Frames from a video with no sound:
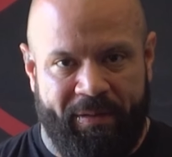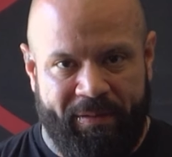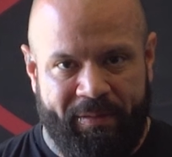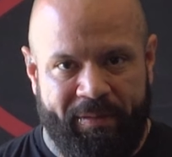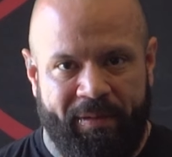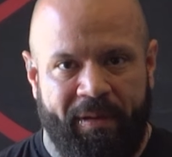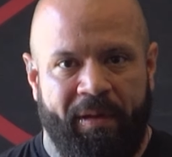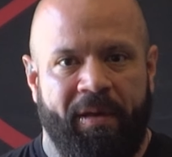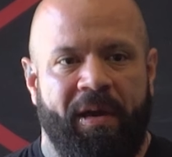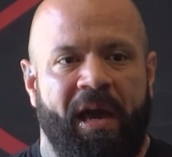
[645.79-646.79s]

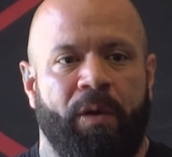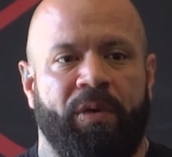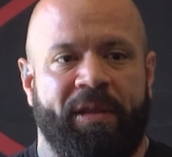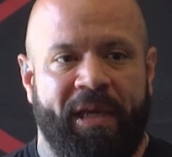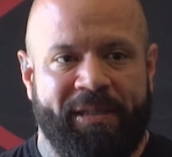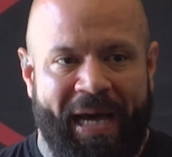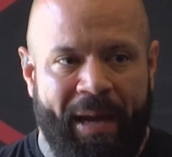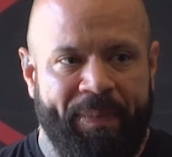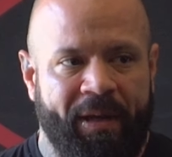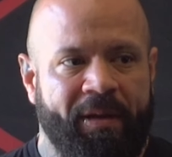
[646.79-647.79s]
And when things
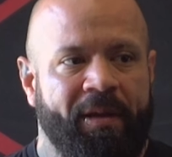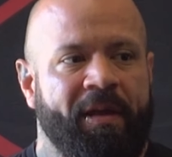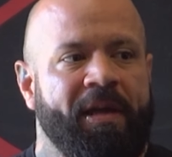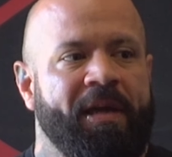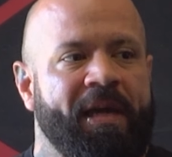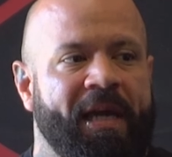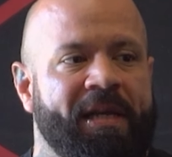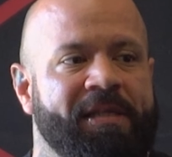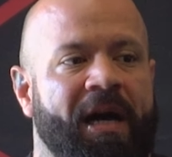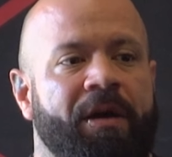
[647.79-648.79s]
happen,
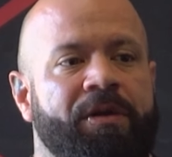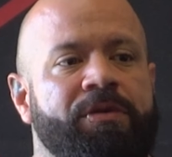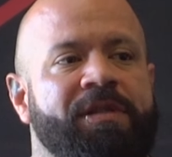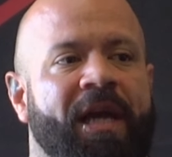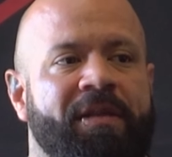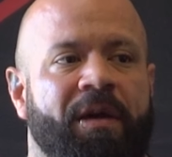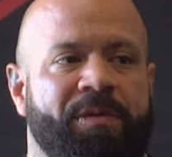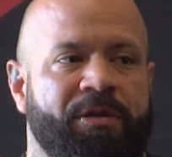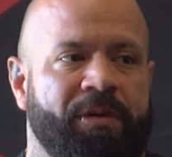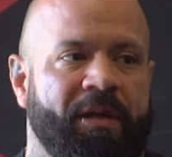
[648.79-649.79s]
it is how you stand
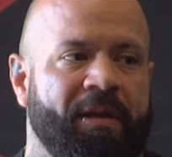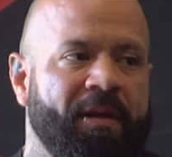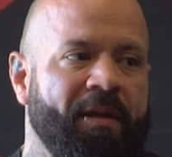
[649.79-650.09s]
up to it